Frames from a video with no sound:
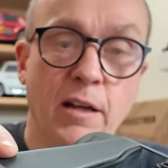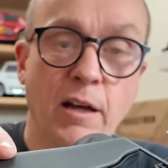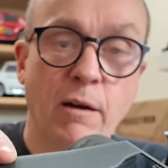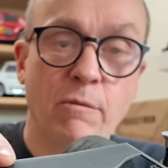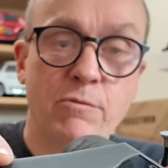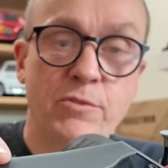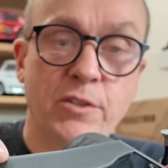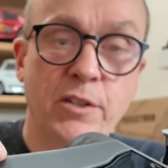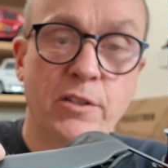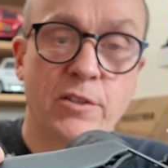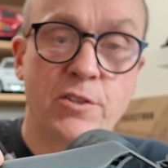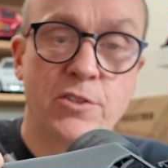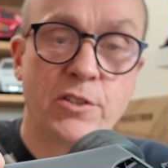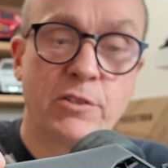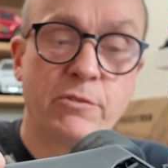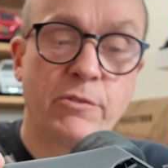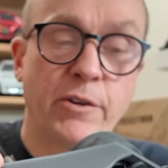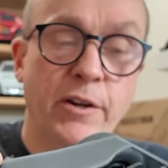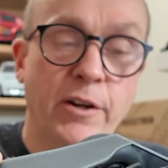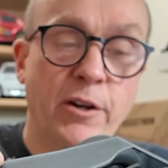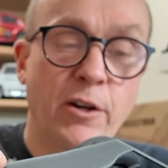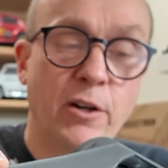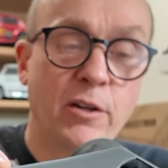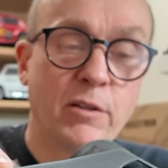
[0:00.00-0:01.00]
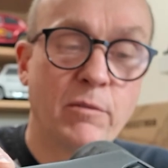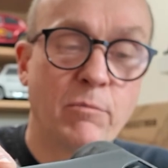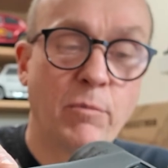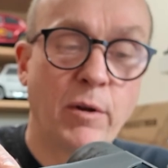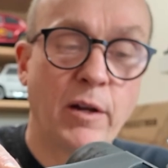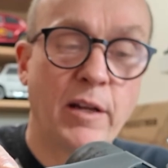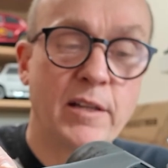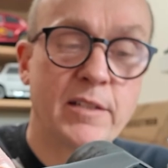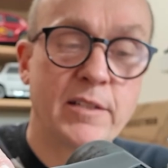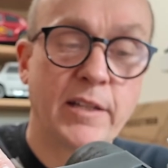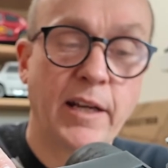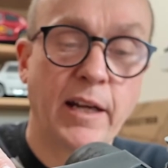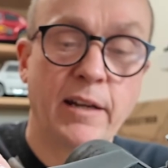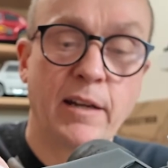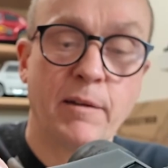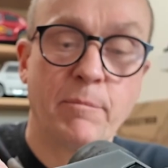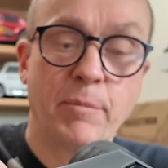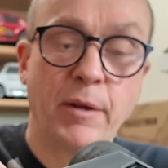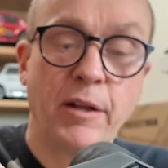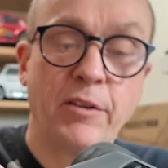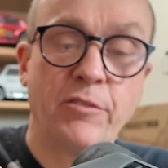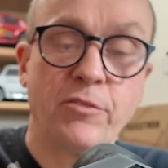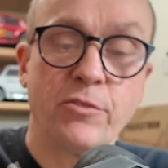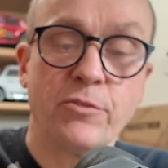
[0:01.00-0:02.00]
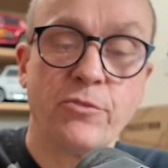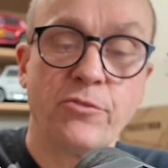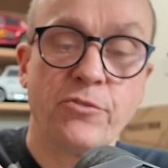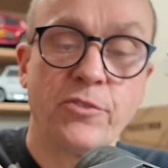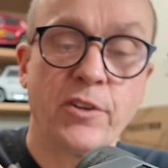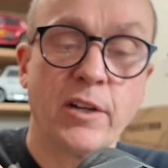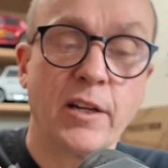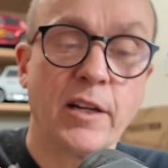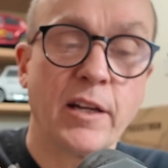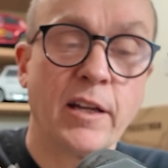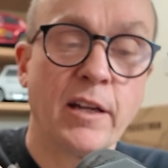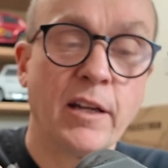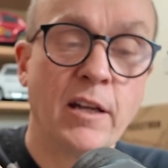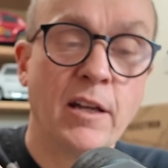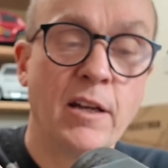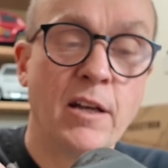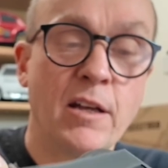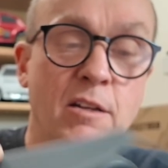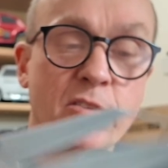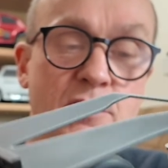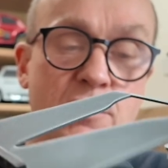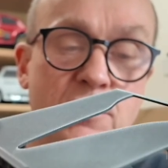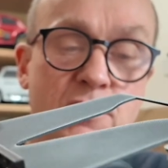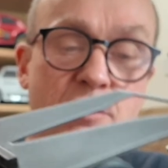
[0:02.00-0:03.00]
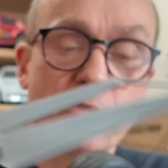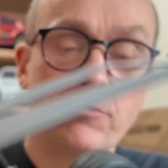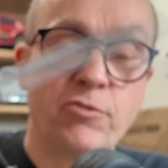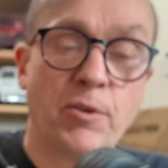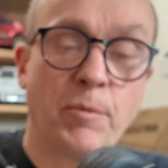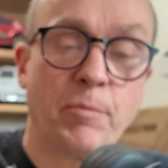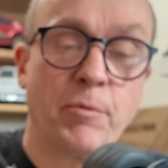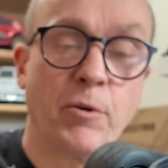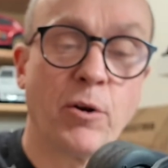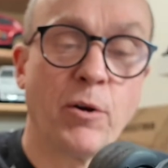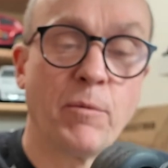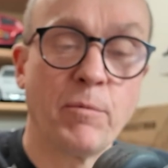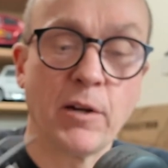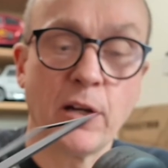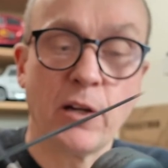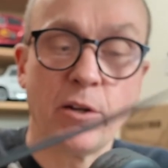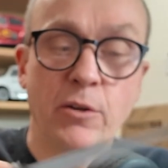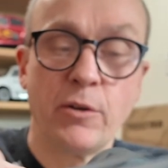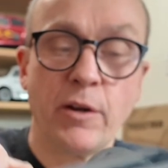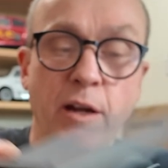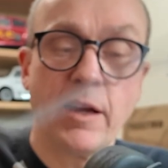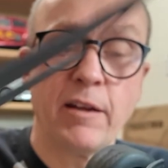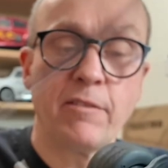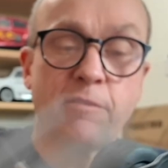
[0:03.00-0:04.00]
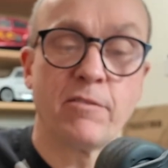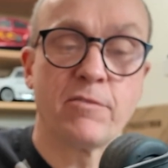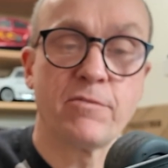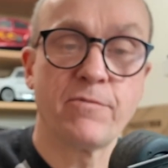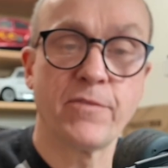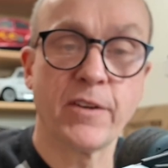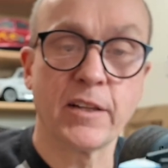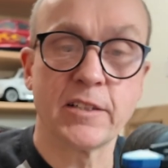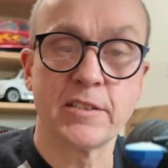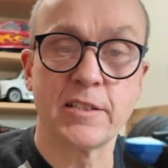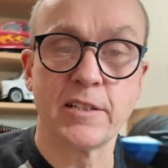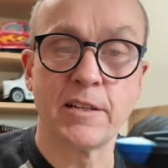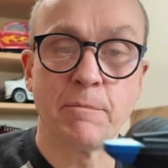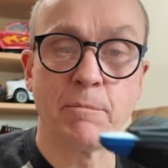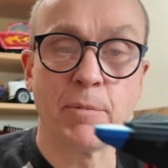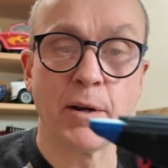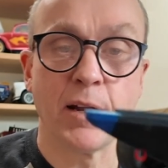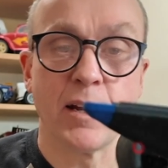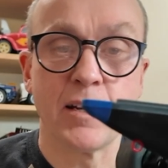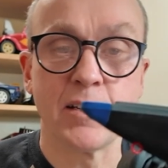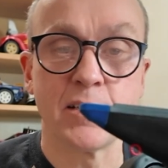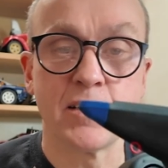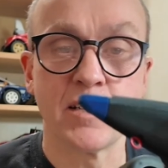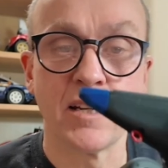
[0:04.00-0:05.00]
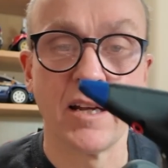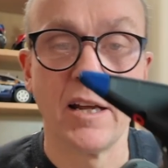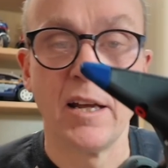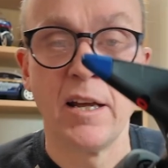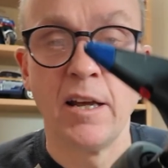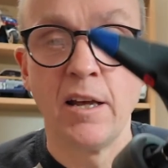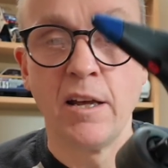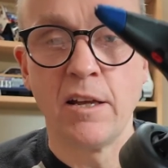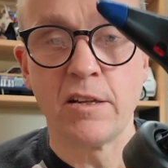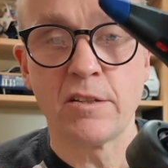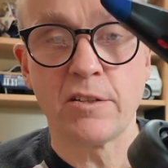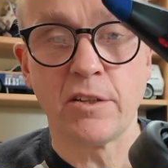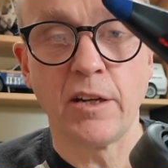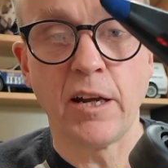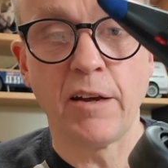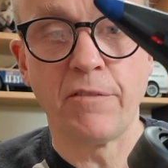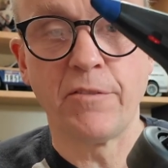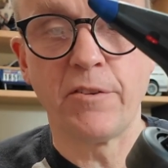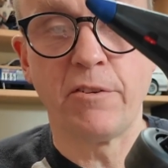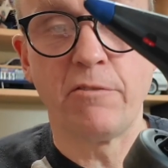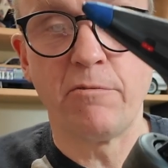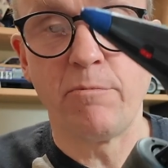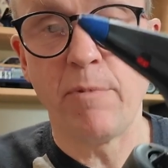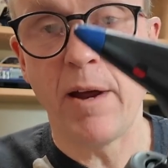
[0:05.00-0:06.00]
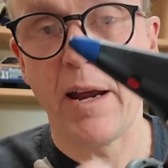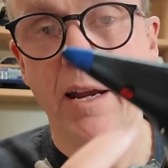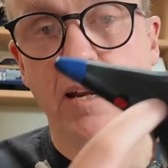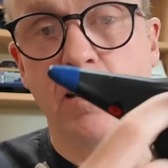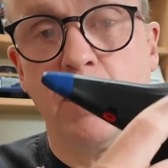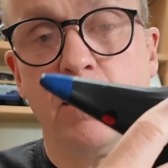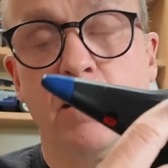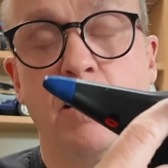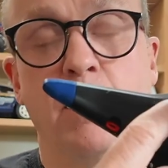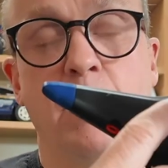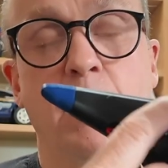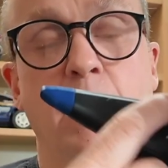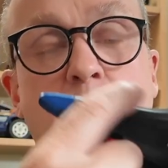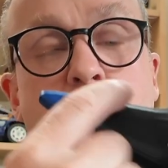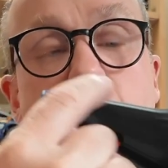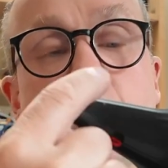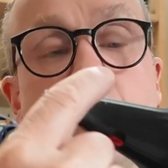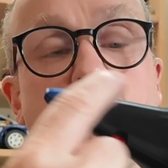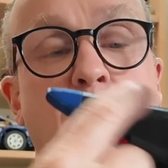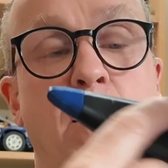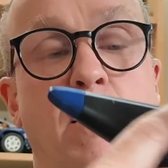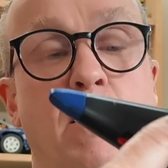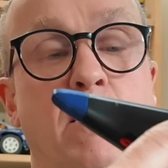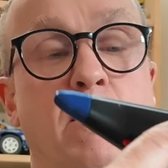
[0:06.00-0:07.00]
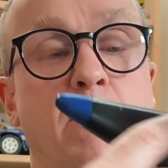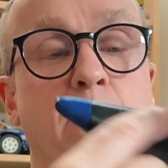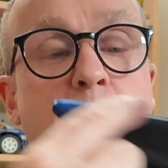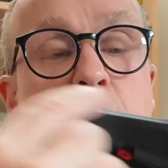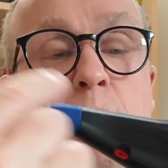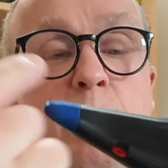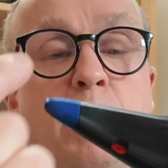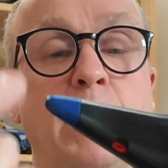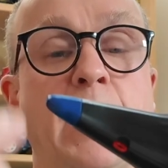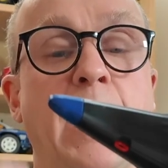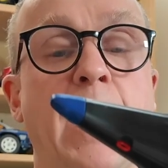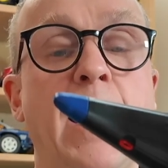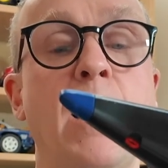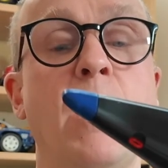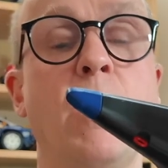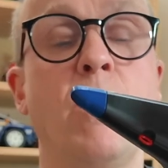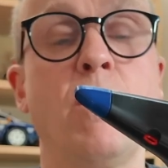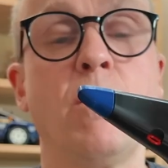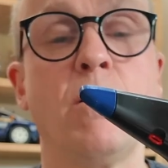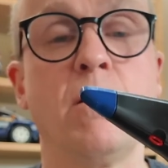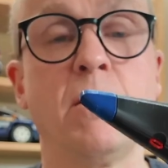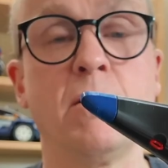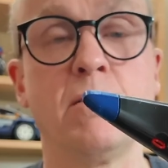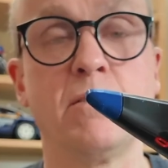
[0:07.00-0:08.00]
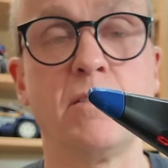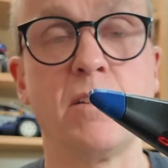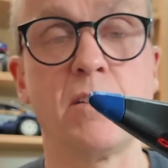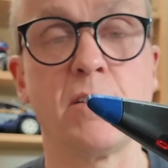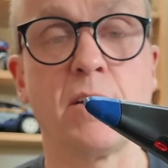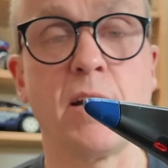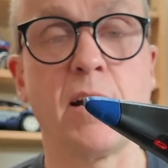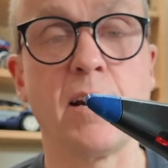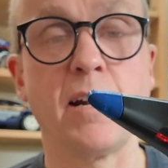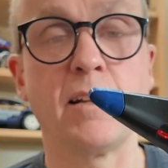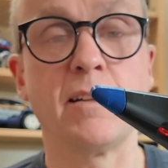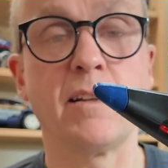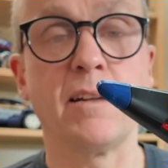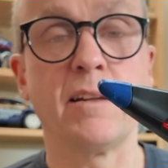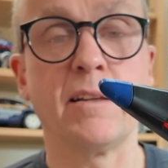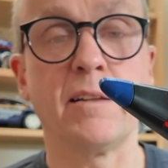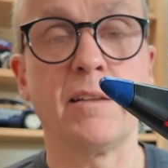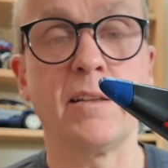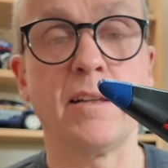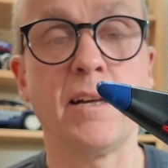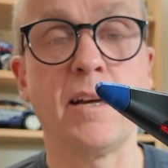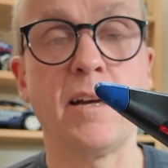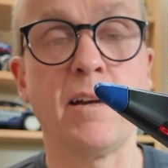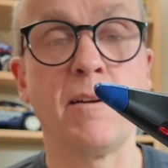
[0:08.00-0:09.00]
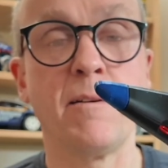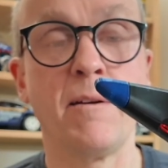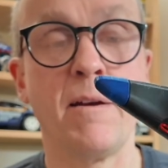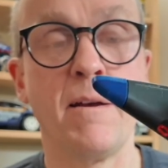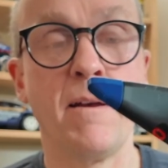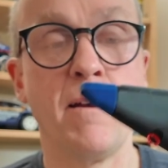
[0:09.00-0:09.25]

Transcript: I was going to screw it on, but it's getting a bit too silly. Just a drop of hot glue, it fixes in place. So you have the main cowl design underneath there.